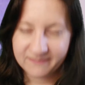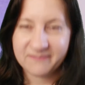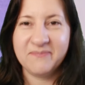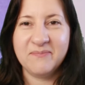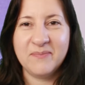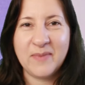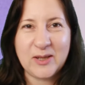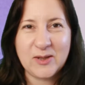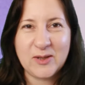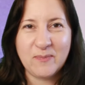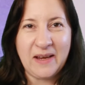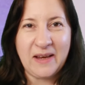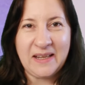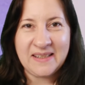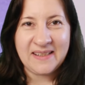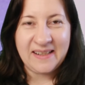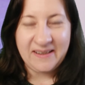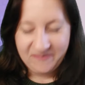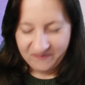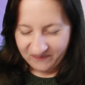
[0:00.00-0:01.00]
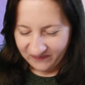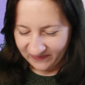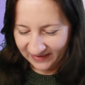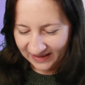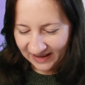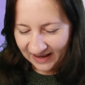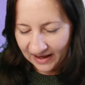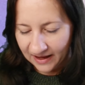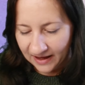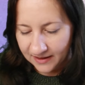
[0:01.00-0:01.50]
much better.
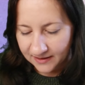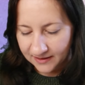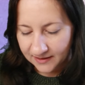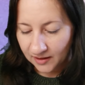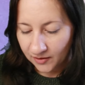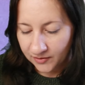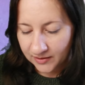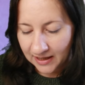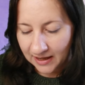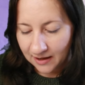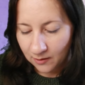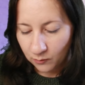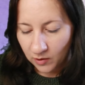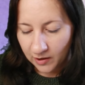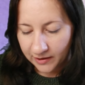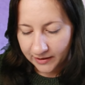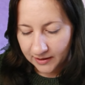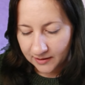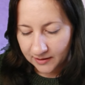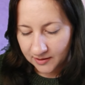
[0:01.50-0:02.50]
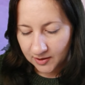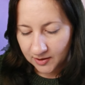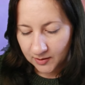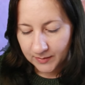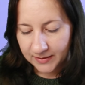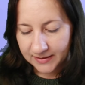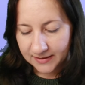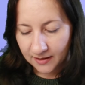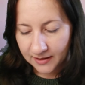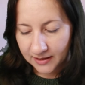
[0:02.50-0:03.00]
So now what I can do
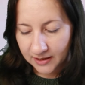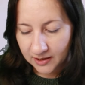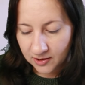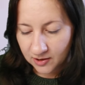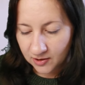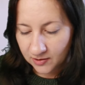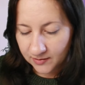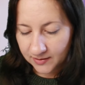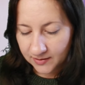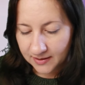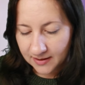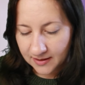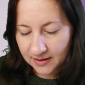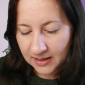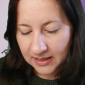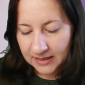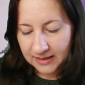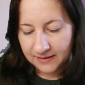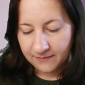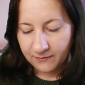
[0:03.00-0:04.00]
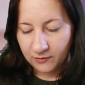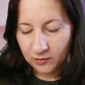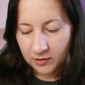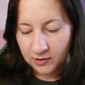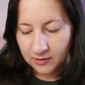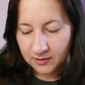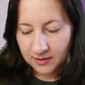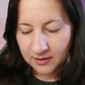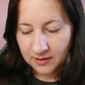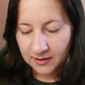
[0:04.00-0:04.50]
is I can use this
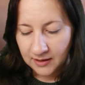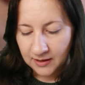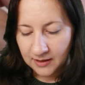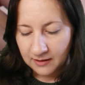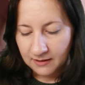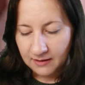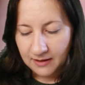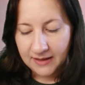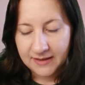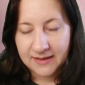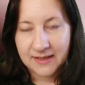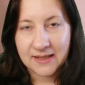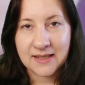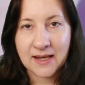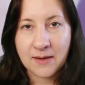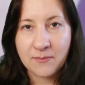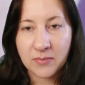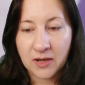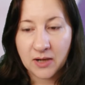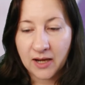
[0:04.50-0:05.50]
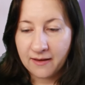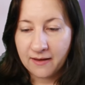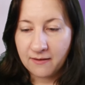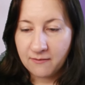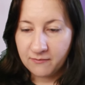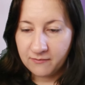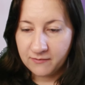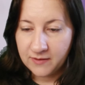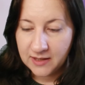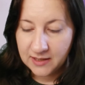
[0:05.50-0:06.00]
foot as a template
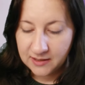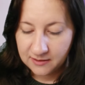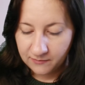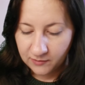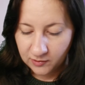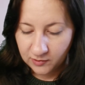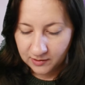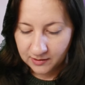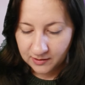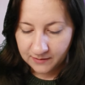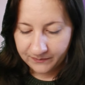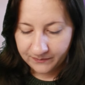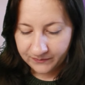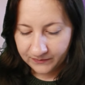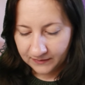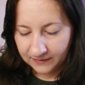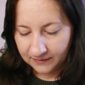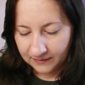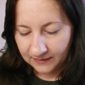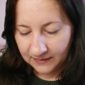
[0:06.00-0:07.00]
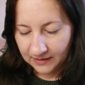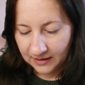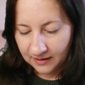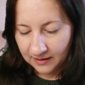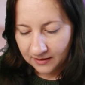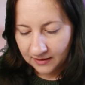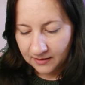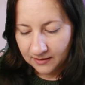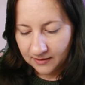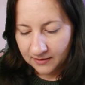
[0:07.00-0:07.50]
for this foot.
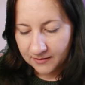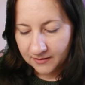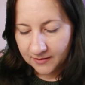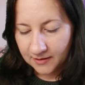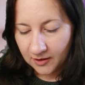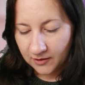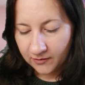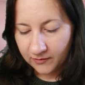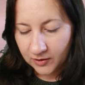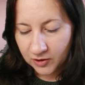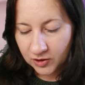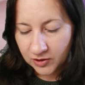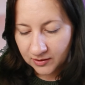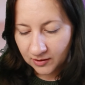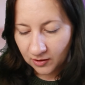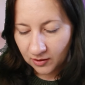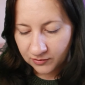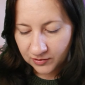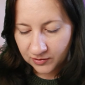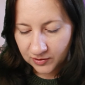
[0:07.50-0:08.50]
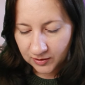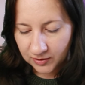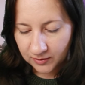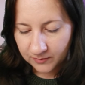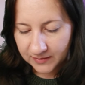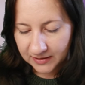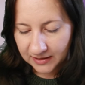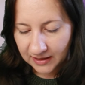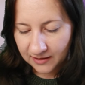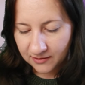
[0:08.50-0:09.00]
So if I just hold the two up
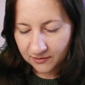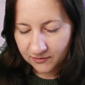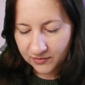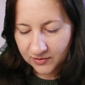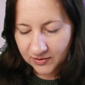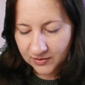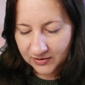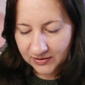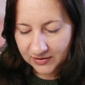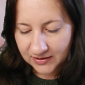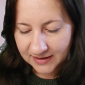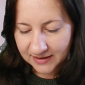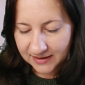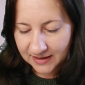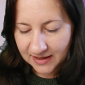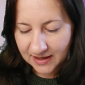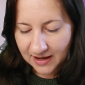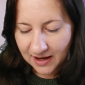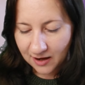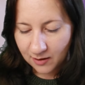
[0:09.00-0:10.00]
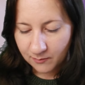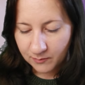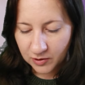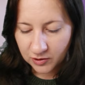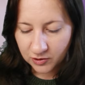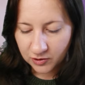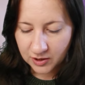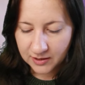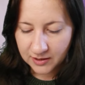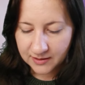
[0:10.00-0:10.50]
together, if you can see how
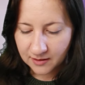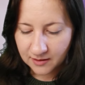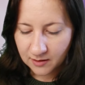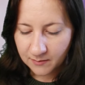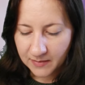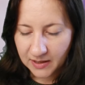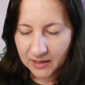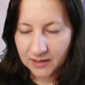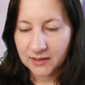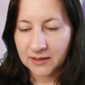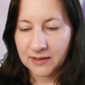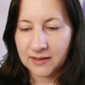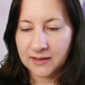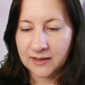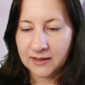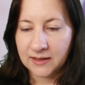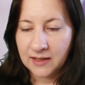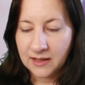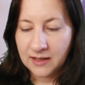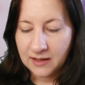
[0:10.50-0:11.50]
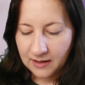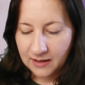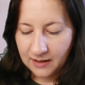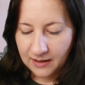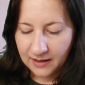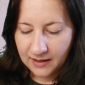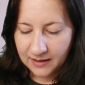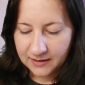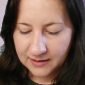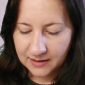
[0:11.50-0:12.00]
much it's come in
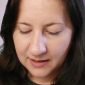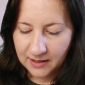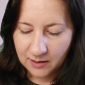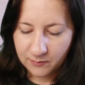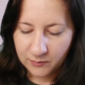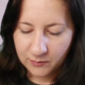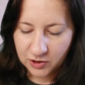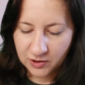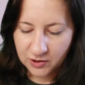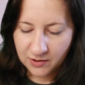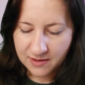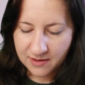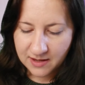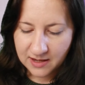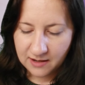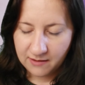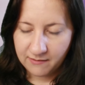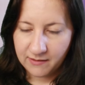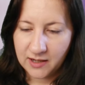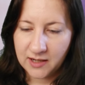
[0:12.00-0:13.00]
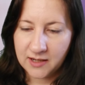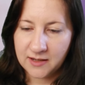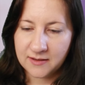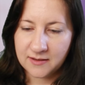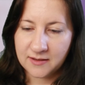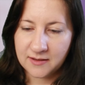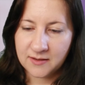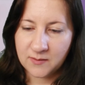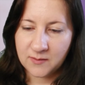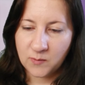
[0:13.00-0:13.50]
and how much thicker it
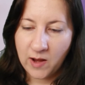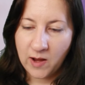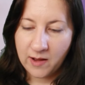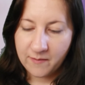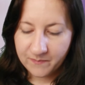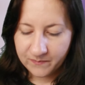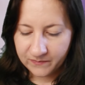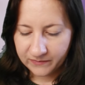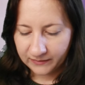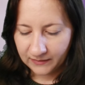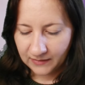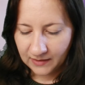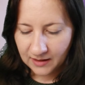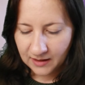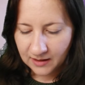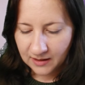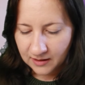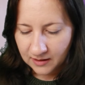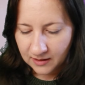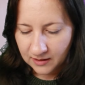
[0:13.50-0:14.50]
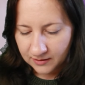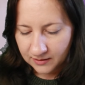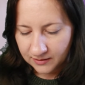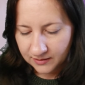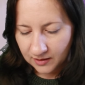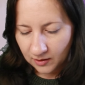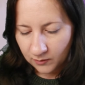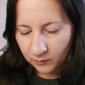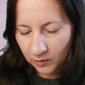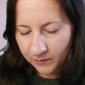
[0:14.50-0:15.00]
is as well.
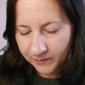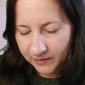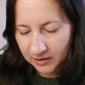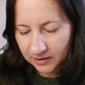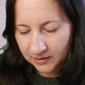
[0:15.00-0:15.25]
So what I'm going